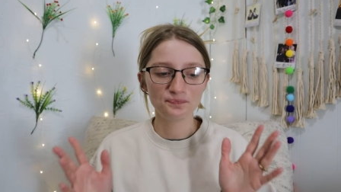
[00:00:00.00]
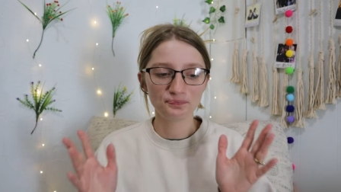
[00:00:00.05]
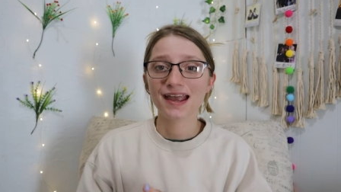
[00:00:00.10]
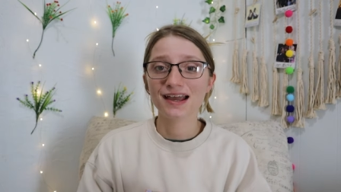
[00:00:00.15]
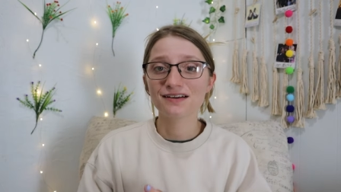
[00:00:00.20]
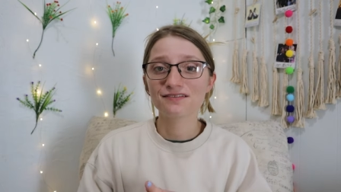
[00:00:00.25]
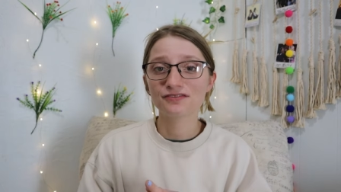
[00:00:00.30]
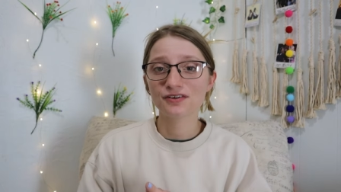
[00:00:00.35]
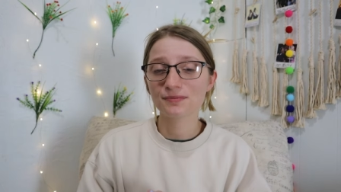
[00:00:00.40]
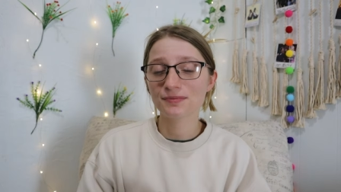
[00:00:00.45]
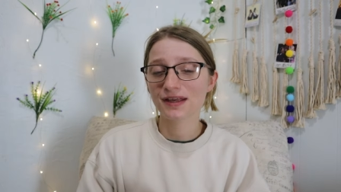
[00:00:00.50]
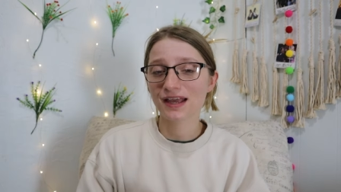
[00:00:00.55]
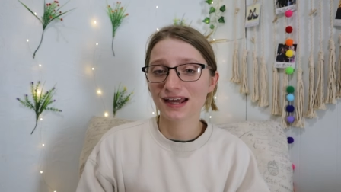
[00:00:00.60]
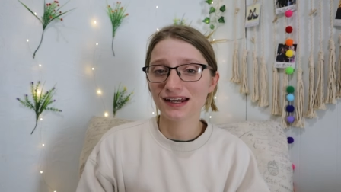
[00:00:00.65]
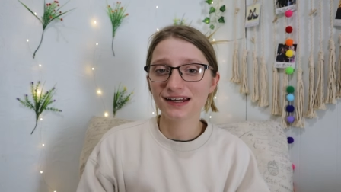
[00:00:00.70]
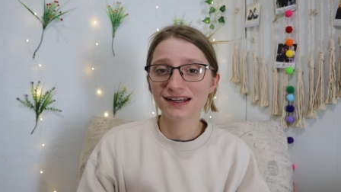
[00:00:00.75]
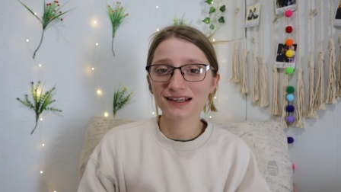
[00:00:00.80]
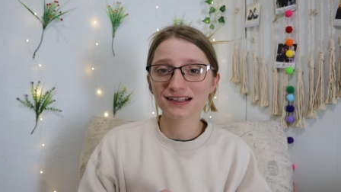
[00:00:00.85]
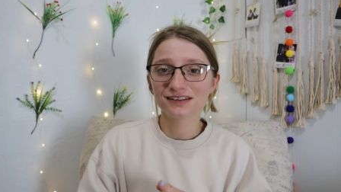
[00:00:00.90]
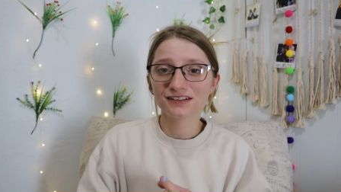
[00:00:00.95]
And from the
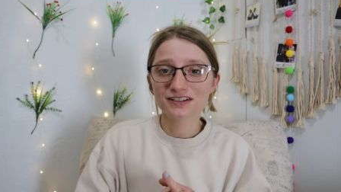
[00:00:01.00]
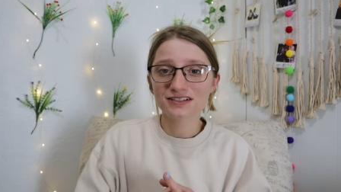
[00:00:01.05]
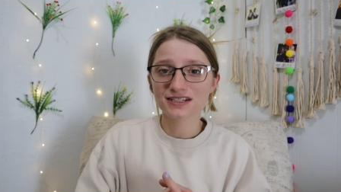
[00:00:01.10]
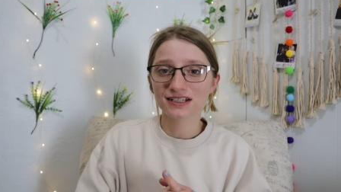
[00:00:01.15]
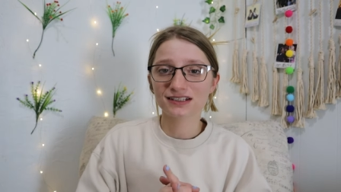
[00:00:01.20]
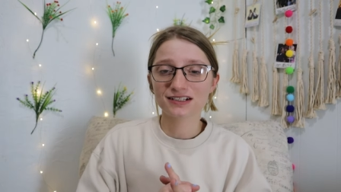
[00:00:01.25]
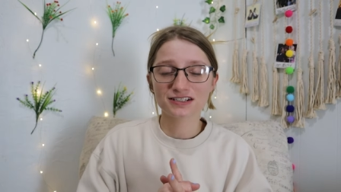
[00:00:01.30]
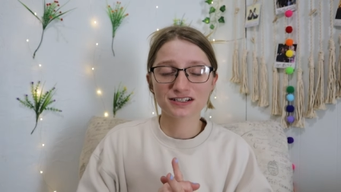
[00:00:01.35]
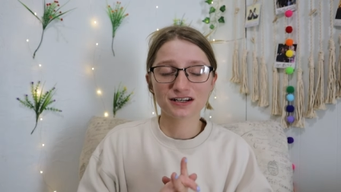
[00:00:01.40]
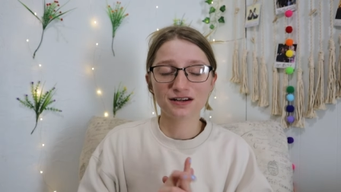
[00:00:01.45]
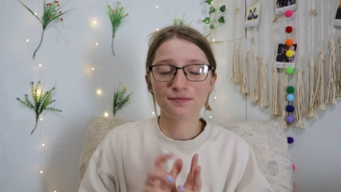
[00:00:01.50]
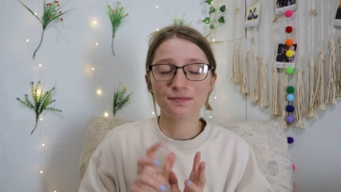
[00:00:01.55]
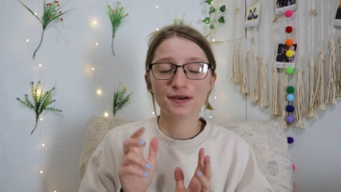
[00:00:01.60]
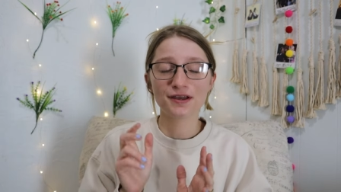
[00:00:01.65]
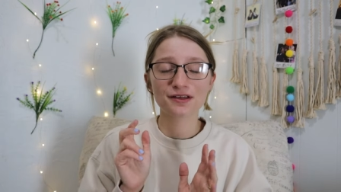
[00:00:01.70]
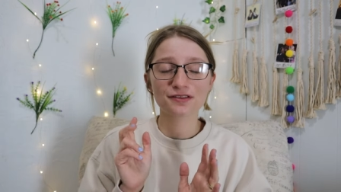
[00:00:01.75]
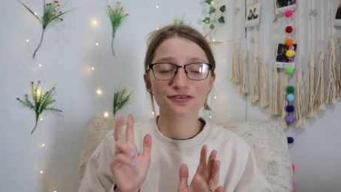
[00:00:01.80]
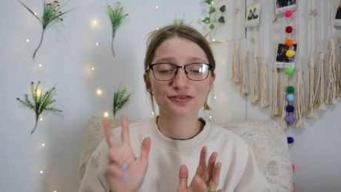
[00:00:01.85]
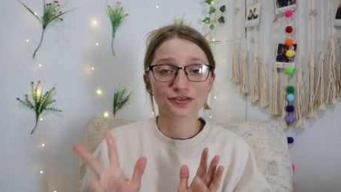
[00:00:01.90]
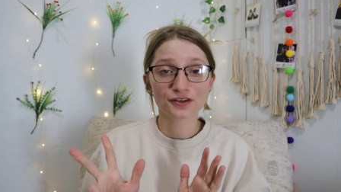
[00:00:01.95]
ending, it looks like there's going to be
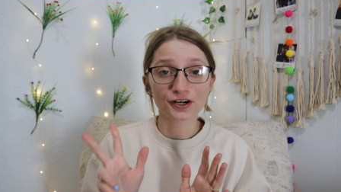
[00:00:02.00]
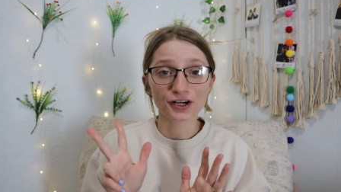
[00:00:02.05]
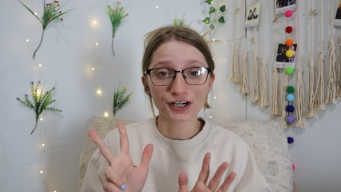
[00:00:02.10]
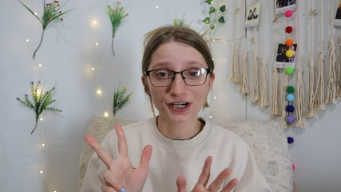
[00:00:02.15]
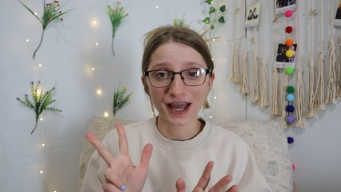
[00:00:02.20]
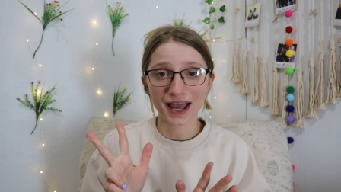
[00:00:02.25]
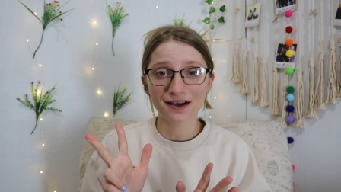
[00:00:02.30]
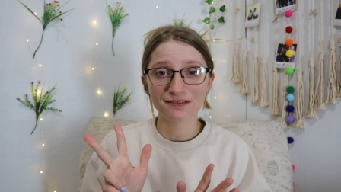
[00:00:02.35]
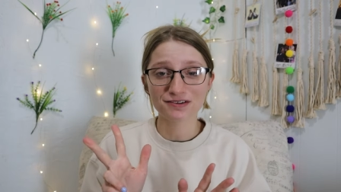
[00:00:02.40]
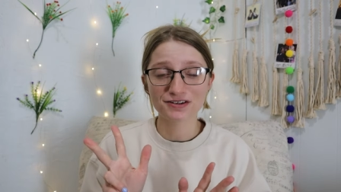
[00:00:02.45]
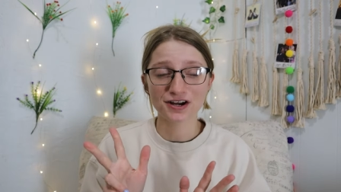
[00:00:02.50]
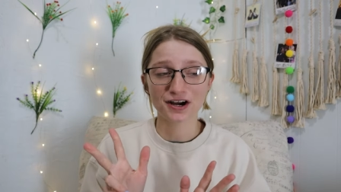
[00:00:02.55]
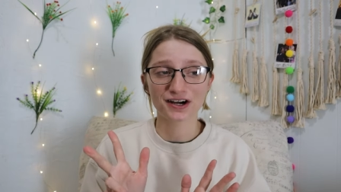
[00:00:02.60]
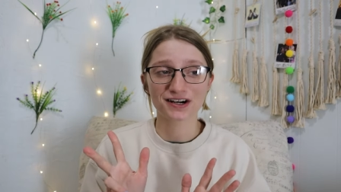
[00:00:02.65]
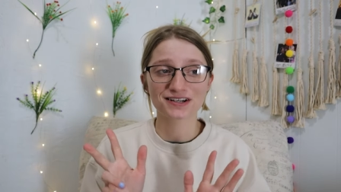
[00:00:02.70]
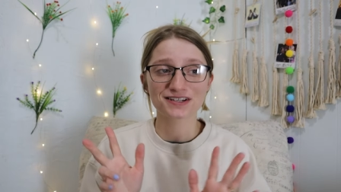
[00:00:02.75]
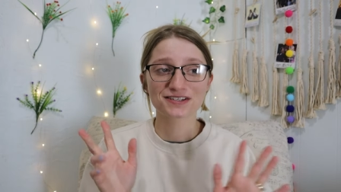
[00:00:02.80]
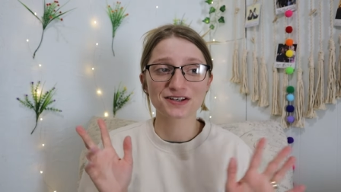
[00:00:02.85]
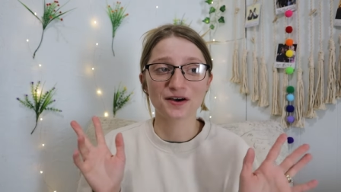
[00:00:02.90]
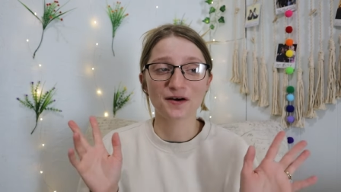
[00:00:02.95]
a third
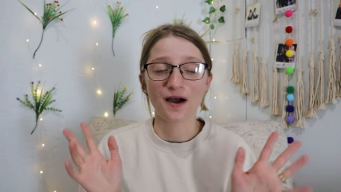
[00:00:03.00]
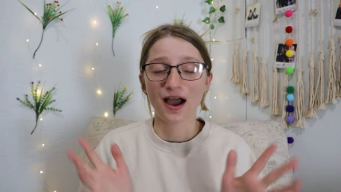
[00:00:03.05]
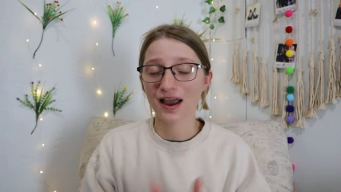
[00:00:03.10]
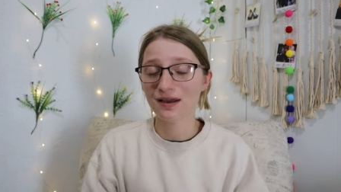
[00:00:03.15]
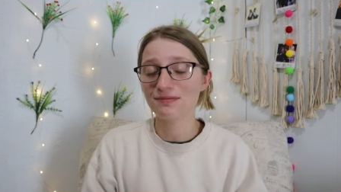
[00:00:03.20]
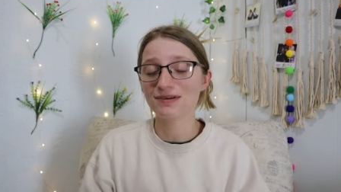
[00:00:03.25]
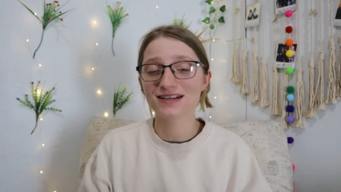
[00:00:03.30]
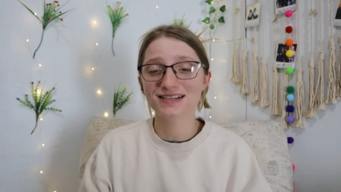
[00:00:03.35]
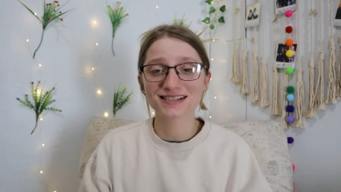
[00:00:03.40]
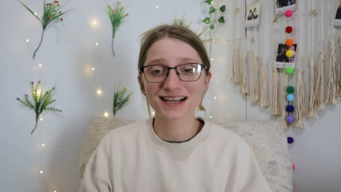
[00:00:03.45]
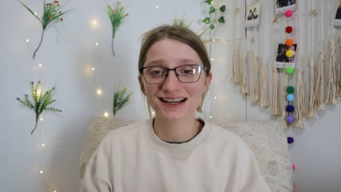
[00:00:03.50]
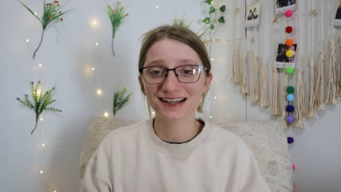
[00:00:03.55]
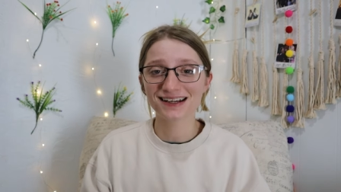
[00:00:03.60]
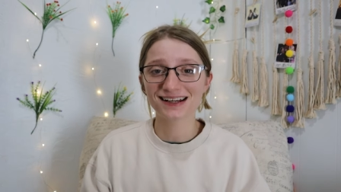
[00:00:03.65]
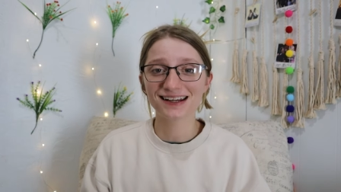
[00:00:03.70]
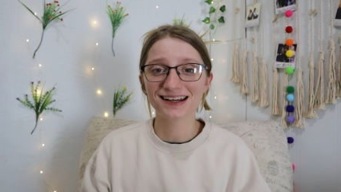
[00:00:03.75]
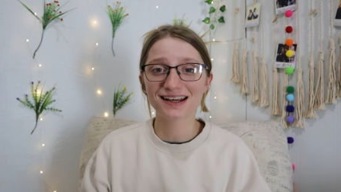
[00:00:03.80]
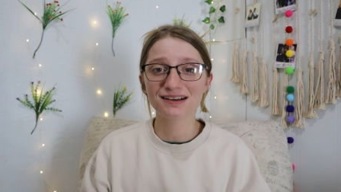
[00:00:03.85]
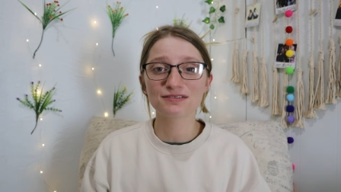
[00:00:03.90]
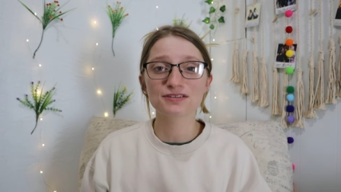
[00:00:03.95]
Avatar, so I'm
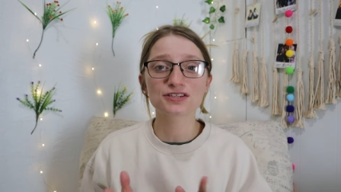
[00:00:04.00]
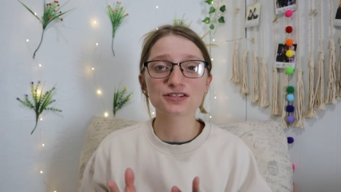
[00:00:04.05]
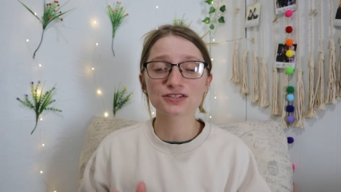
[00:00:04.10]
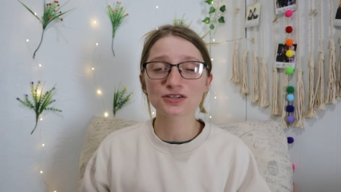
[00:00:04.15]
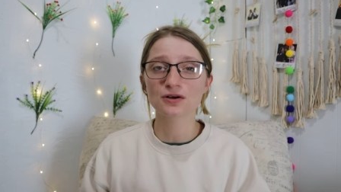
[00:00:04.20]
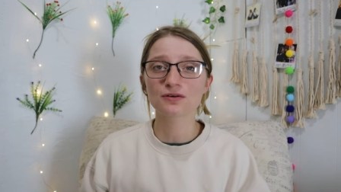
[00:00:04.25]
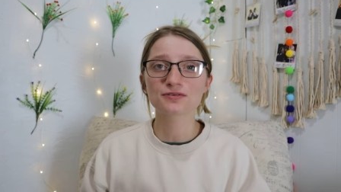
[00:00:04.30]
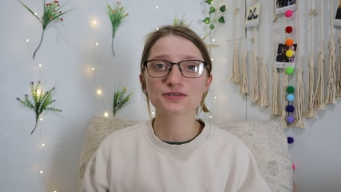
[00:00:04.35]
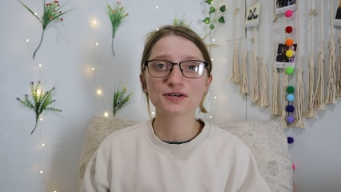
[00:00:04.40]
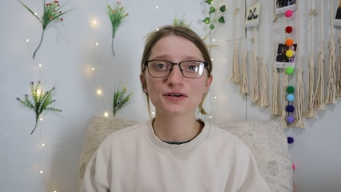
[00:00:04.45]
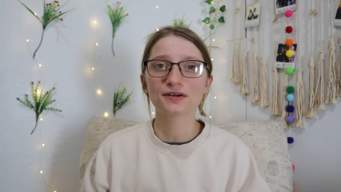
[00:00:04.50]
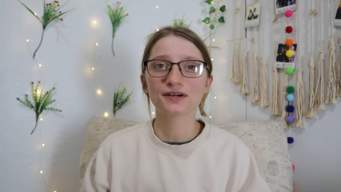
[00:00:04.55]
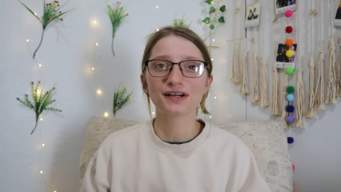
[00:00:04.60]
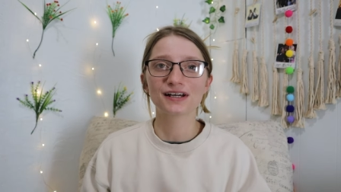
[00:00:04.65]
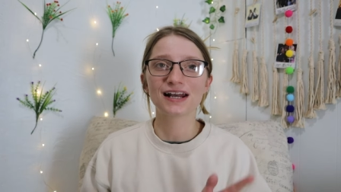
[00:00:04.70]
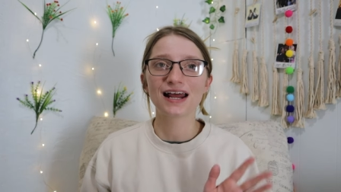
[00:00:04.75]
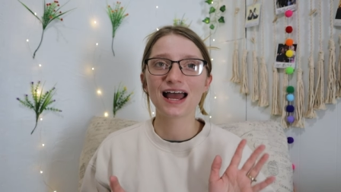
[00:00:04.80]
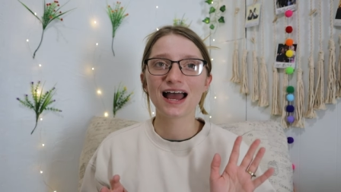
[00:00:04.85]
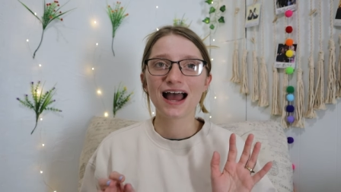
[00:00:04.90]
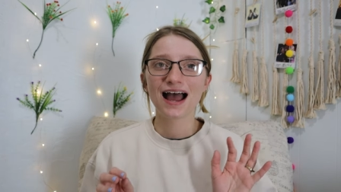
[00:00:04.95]
excited. It was so, so
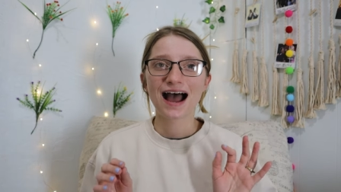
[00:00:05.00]
good.